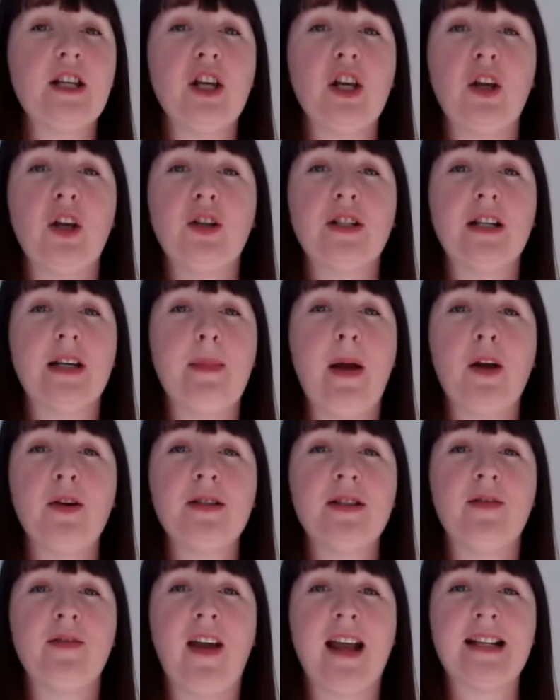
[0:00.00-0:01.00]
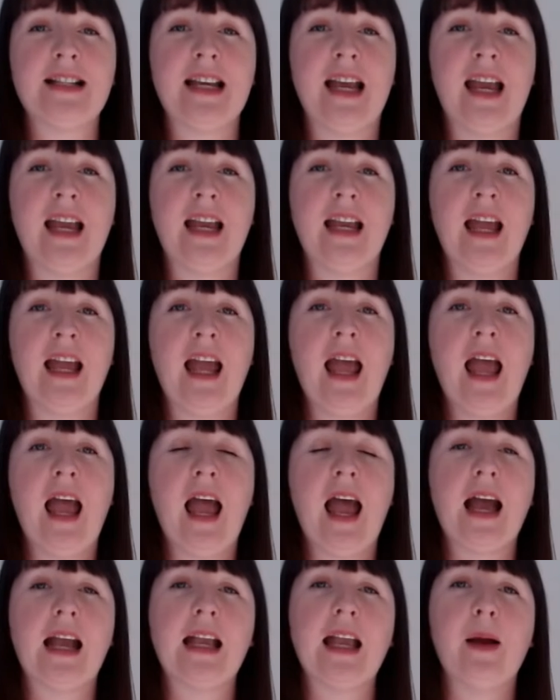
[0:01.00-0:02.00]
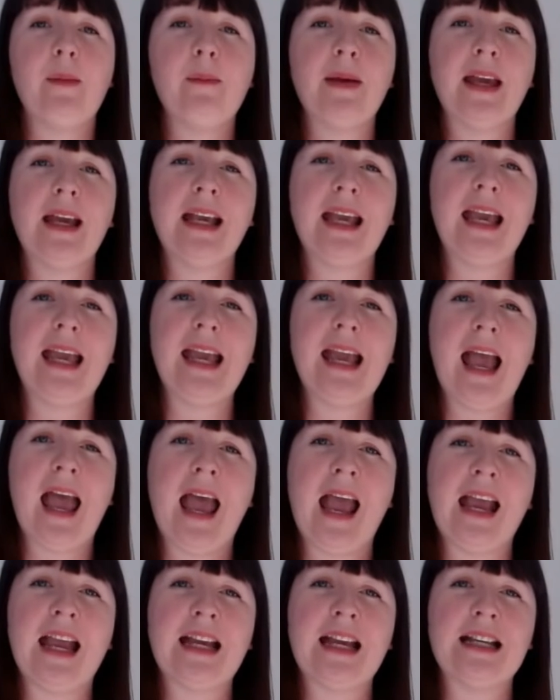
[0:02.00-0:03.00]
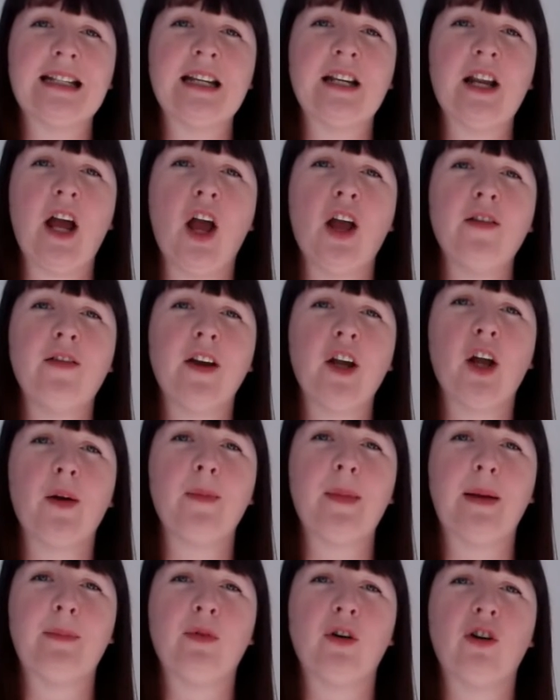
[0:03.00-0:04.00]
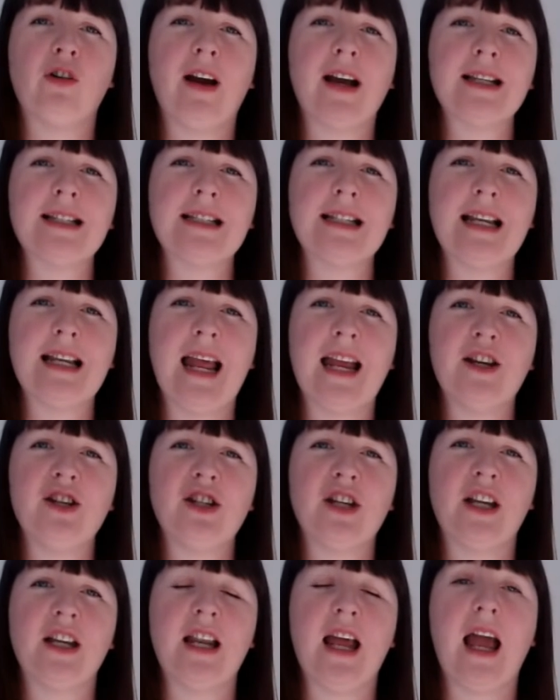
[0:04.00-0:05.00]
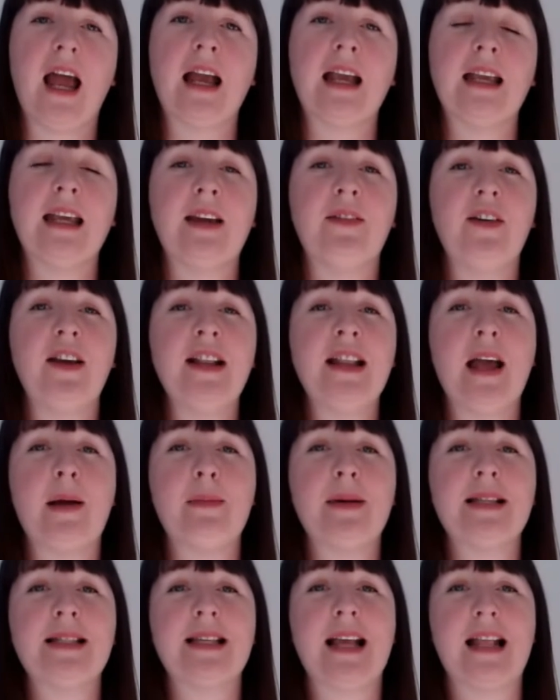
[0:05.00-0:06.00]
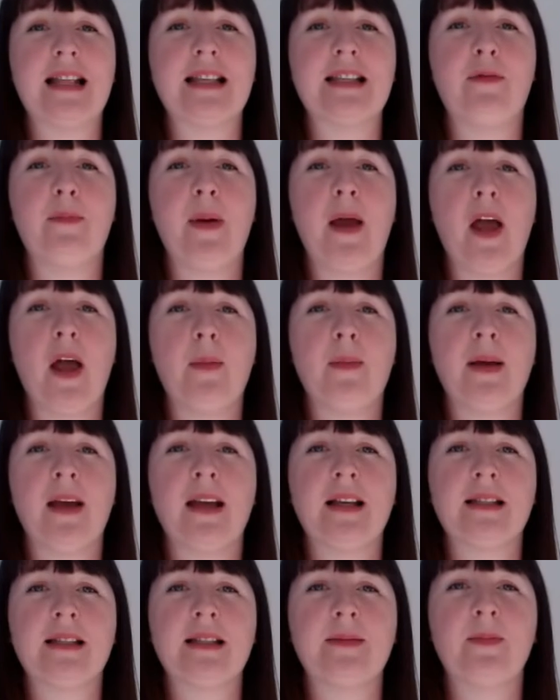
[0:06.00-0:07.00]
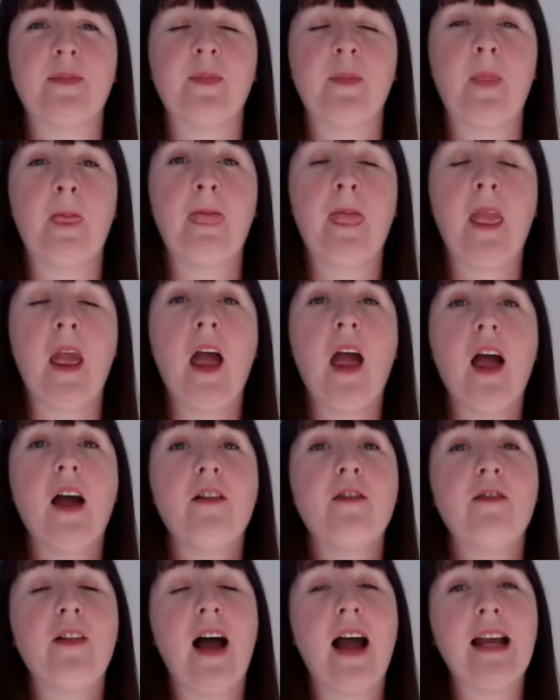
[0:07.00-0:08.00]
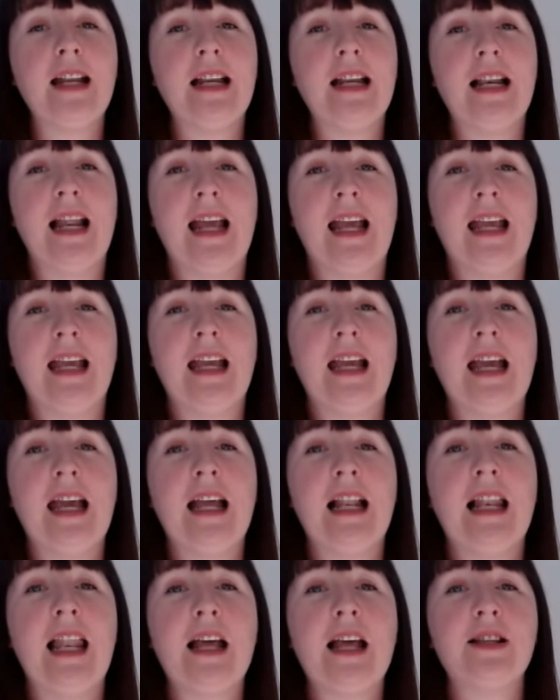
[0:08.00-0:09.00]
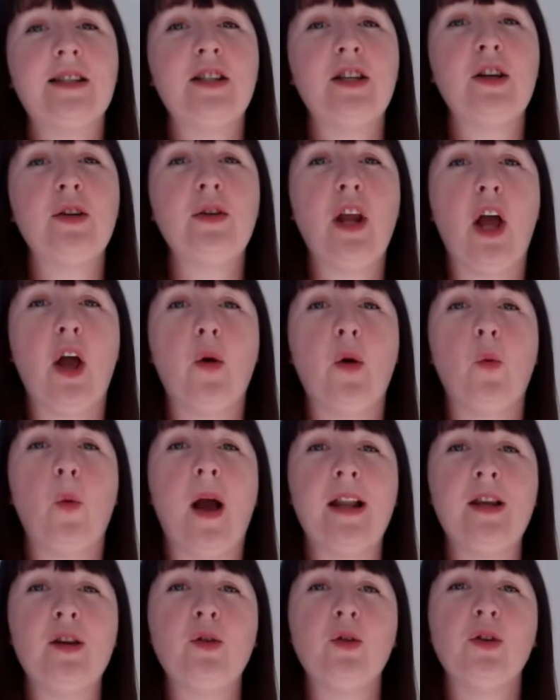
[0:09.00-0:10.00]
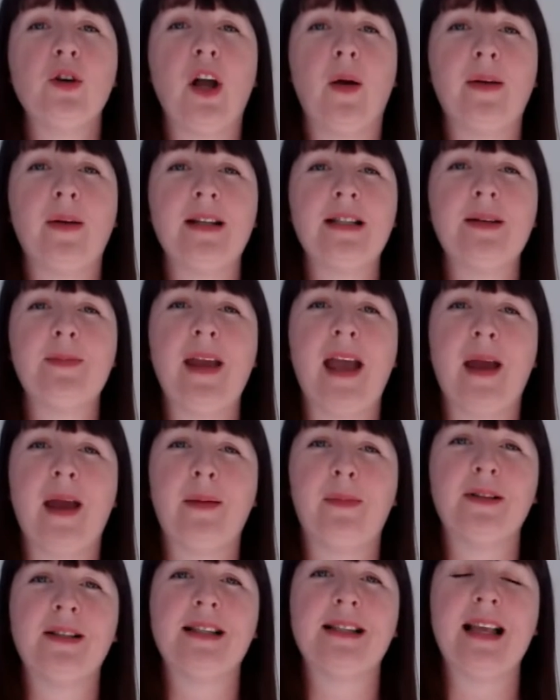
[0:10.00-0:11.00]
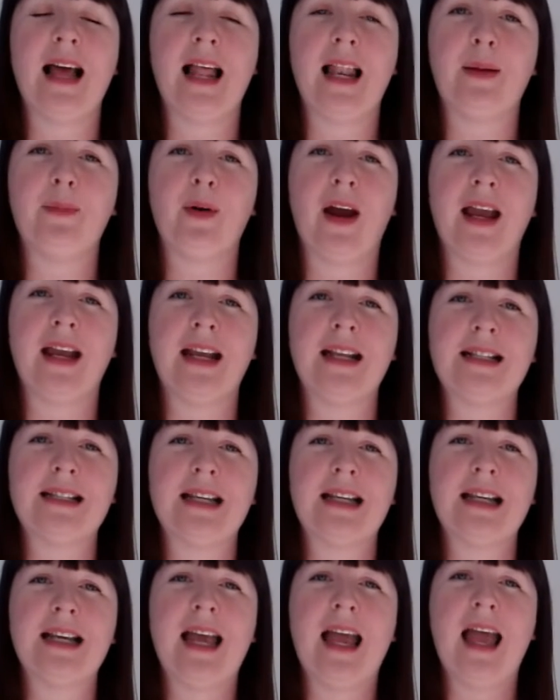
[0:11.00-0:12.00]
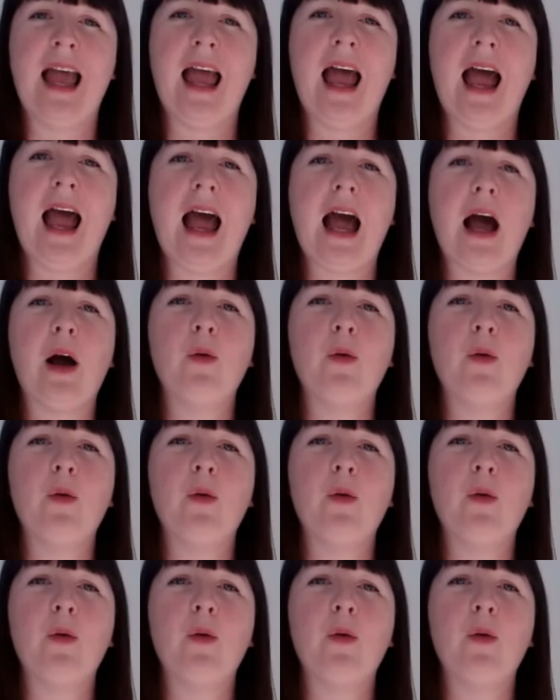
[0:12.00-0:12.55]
hugely motivating and can be a key aid in overcoming procrastination and giving them a sense of purpose. Finally, it lets you know when you're going to be able to celebrate. How